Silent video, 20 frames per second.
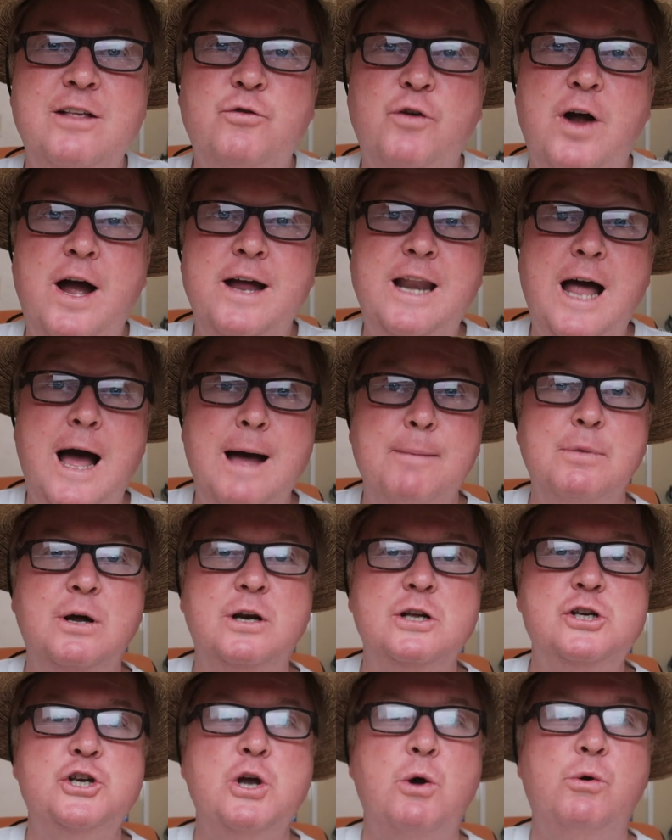That's right, I'm going
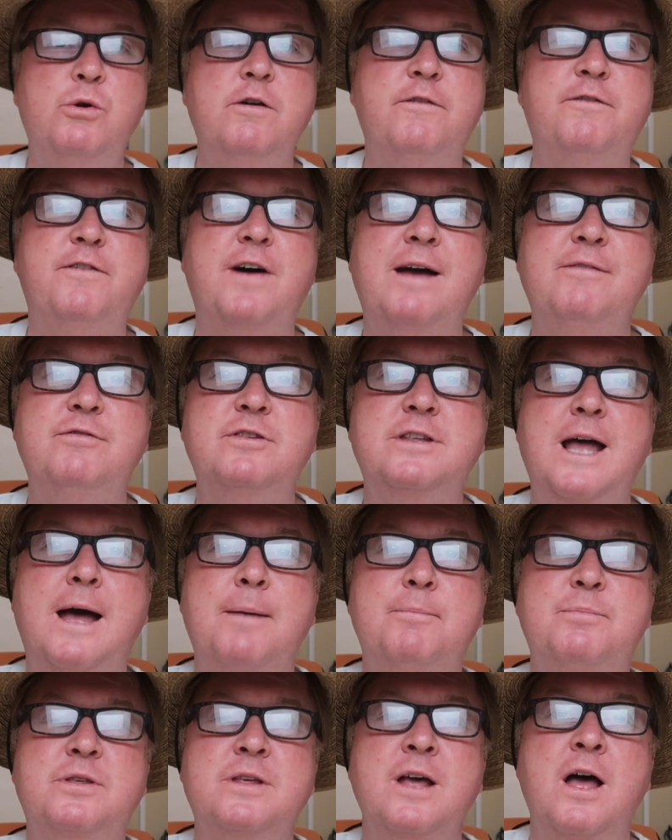to show you 5
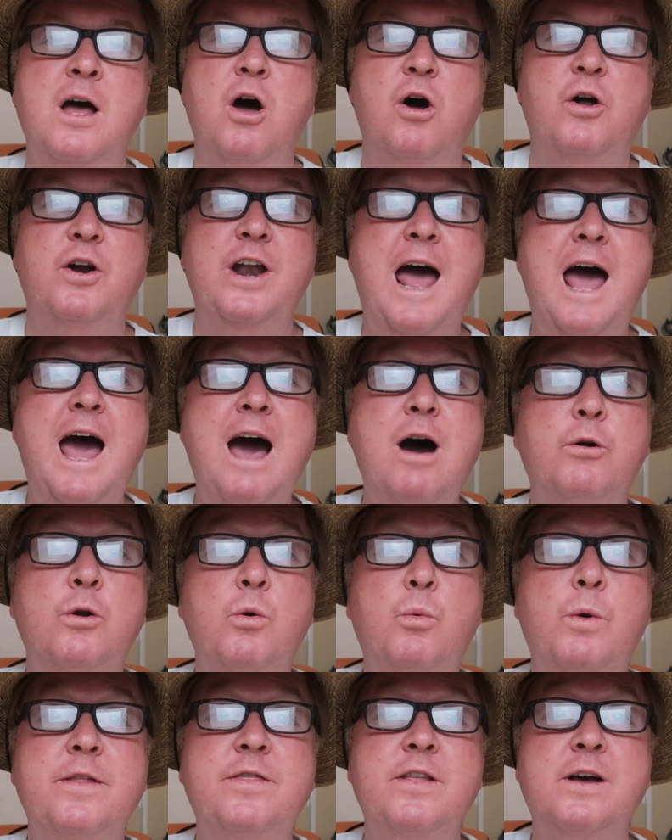steps on how to
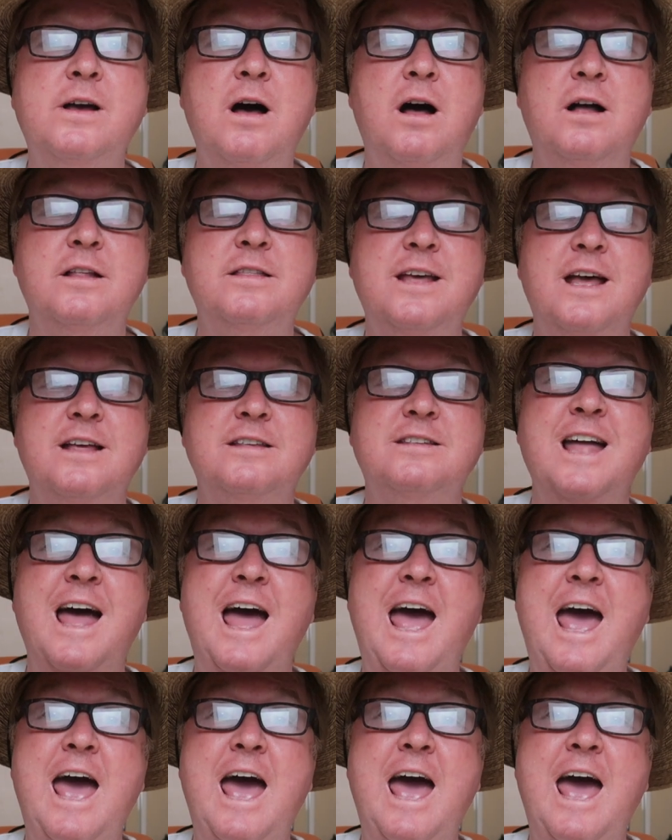win the contest